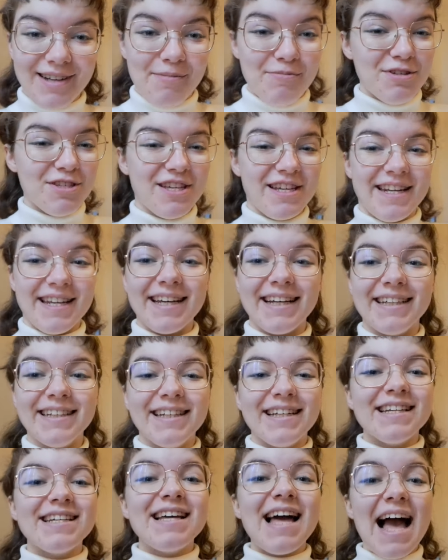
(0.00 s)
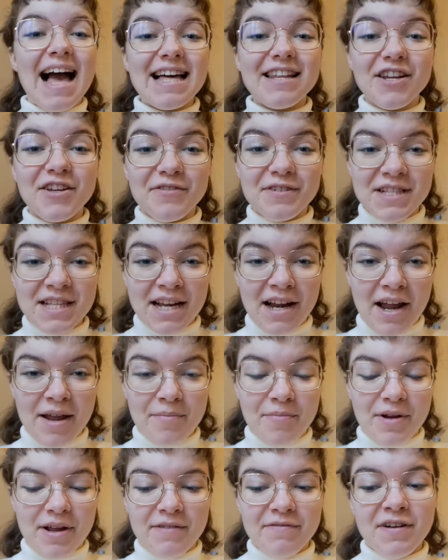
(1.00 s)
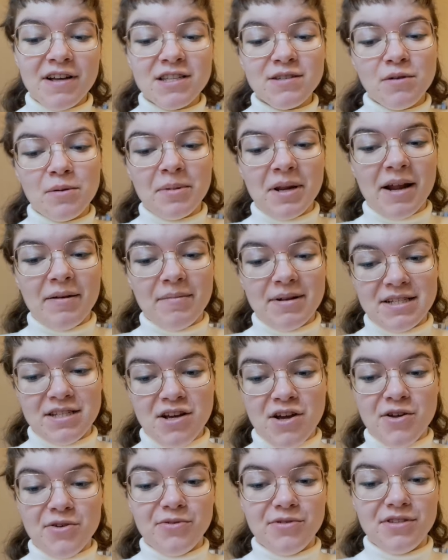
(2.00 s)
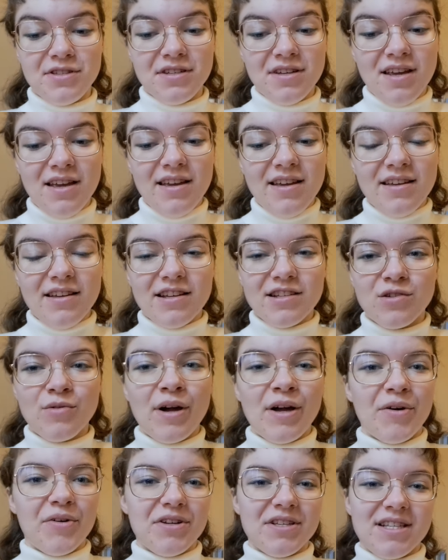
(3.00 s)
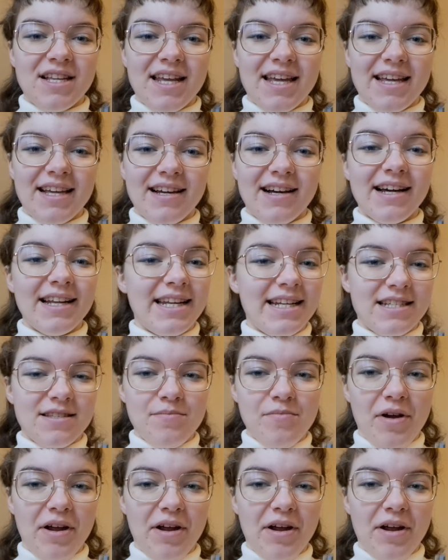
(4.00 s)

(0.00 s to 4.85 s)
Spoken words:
I'm just going to head over to the library. First of all, I'm going to have my toast, because quite honestly, I need some